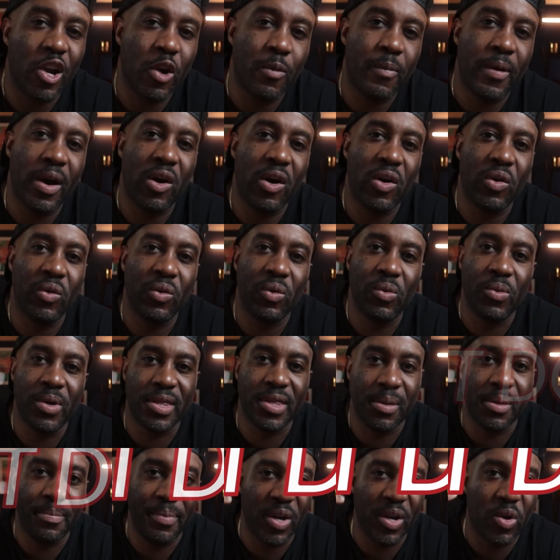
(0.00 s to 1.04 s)
about
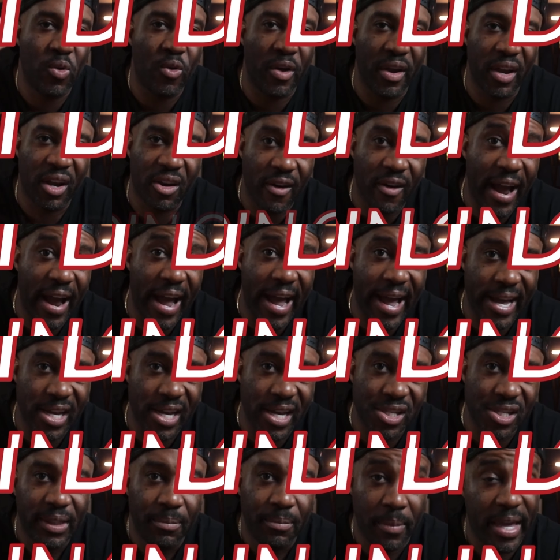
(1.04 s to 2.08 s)
what the Bitcoin
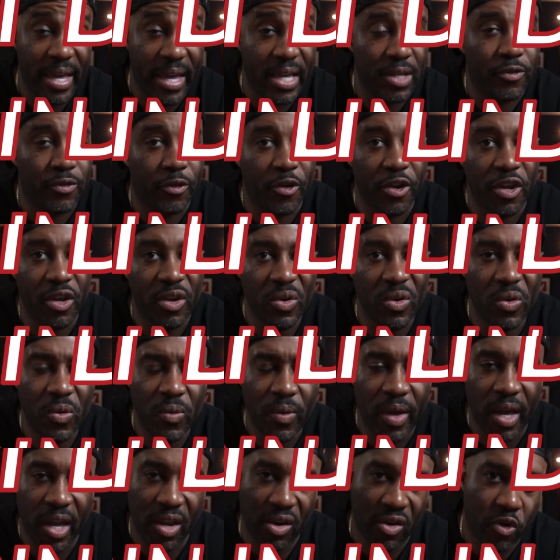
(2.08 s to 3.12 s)
crash means for you
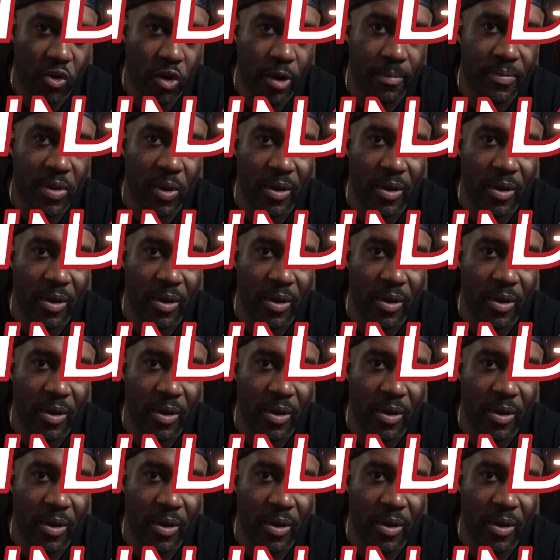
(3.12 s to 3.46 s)
and your crypto